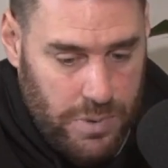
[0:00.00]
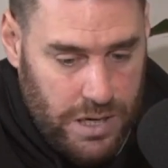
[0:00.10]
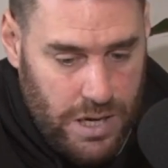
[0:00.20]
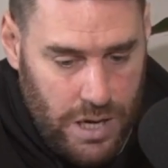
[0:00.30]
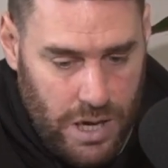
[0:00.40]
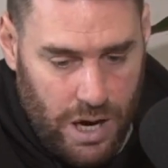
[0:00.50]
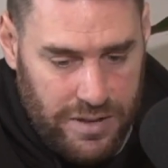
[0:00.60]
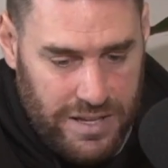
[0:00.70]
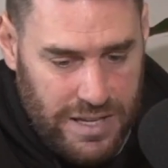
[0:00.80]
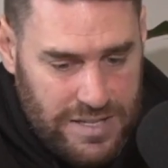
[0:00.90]
But
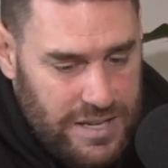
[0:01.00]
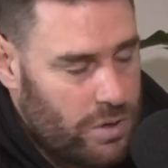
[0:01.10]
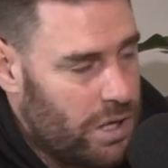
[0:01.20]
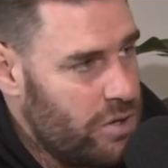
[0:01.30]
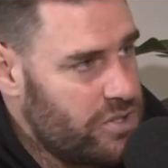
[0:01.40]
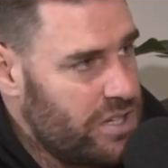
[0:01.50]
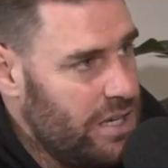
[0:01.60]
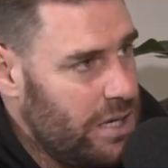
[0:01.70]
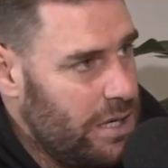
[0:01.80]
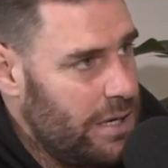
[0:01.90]
I think he can settle closer
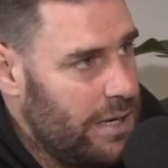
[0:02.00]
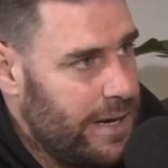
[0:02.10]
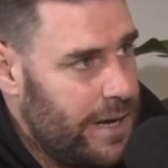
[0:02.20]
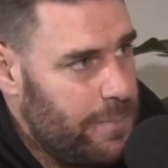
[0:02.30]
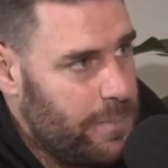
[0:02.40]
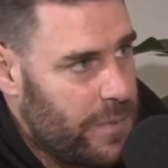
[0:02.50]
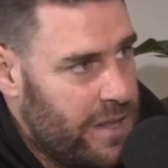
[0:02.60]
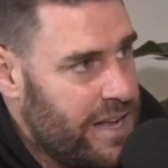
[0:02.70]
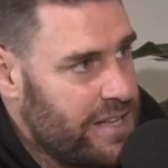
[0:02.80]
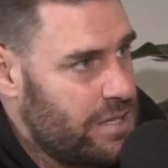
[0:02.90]
here, and
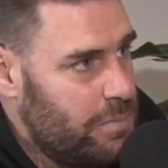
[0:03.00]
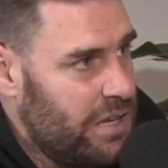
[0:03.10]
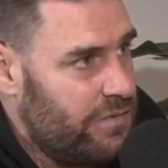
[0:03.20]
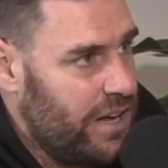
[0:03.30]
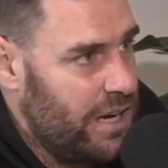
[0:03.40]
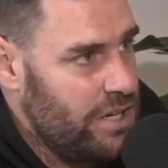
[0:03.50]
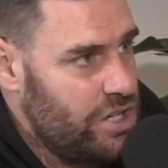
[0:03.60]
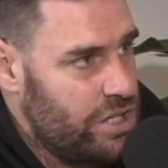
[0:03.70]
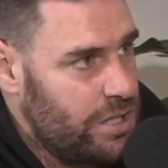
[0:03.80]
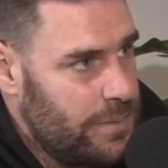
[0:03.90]
that's a big
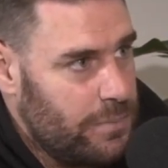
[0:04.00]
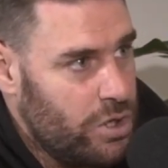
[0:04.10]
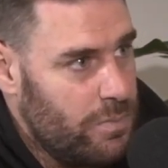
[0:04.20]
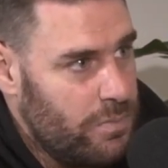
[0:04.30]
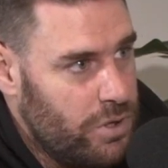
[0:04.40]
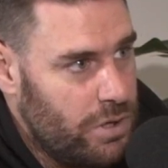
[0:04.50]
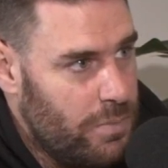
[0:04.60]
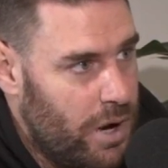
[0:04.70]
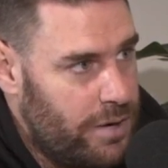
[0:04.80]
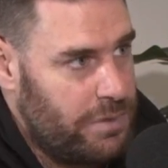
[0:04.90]
advantage. You
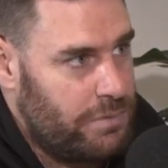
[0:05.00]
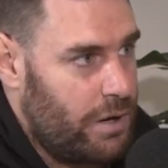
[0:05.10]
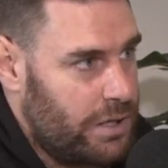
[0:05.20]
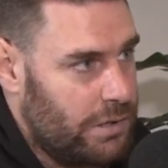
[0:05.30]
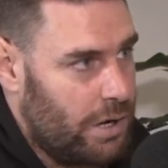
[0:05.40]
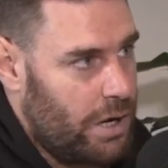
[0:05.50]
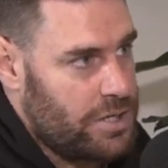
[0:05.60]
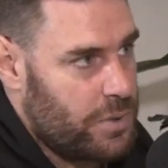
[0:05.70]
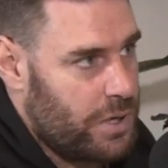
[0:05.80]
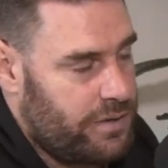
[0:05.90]
might be rolling your
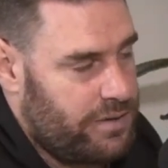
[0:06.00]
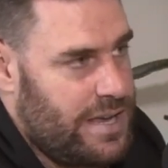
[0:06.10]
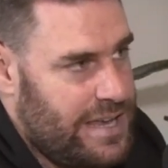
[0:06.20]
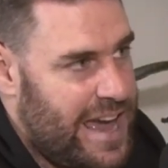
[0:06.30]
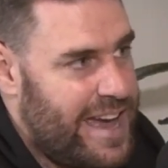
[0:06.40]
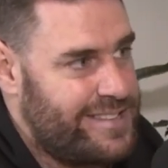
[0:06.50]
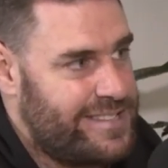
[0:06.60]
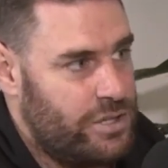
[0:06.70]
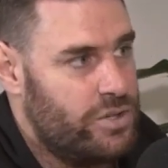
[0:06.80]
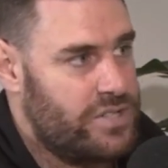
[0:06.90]
eyes, but I think he can
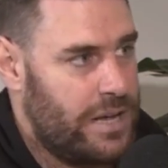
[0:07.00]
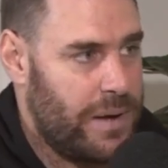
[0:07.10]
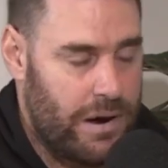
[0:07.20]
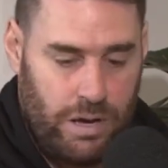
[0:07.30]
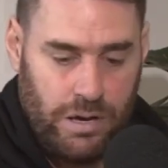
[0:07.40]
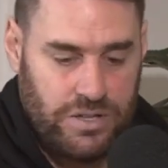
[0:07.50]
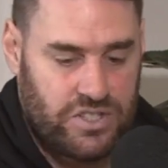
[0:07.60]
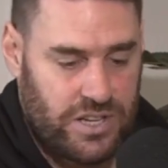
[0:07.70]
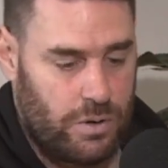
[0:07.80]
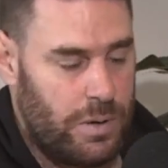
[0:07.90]
use that barrier and
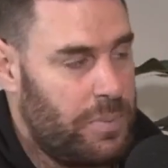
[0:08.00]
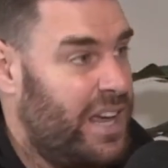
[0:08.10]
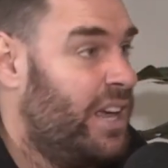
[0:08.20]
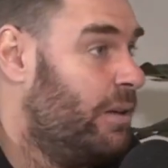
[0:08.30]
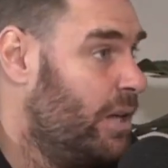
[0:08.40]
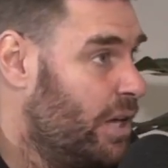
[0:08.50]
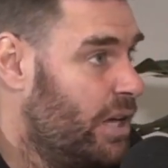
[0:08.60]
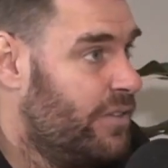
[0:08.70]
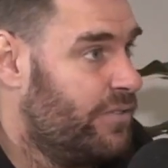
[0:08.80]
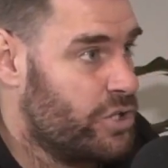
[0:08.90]
settle a pair,
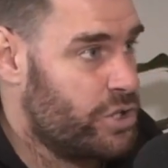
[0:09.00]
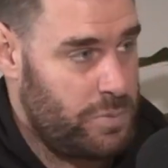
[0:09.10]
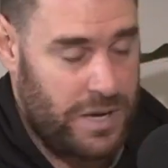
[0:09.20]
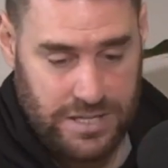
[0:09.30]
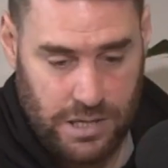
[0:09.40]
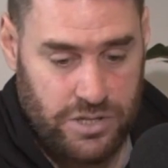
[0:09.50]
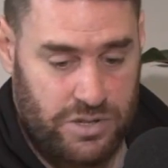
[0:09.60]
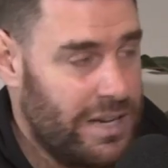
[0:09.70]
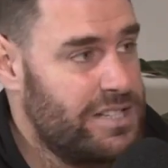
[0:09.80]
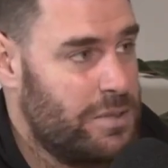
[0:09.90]
if not 2 pairs
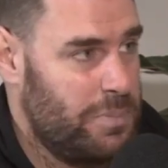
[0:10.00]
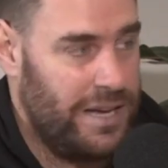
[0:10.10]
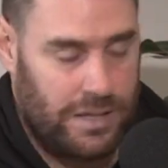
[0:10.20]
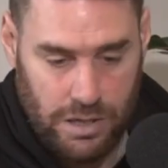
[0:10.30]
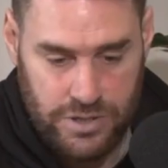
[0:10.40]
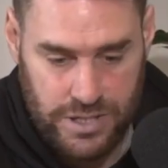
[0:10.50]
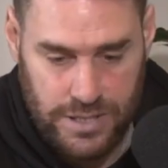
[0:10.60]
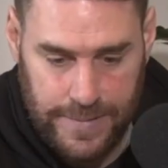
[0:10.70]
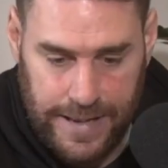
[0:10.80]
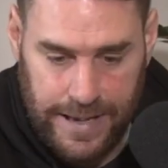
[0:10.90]
closer, at least a pair
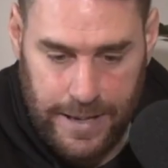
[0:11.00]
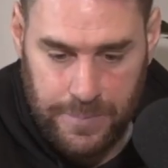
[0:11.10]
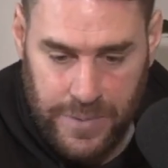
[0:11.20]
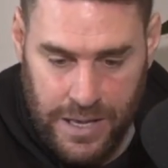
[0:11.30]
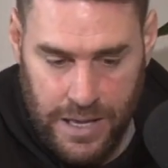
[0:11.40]
closer. Yep.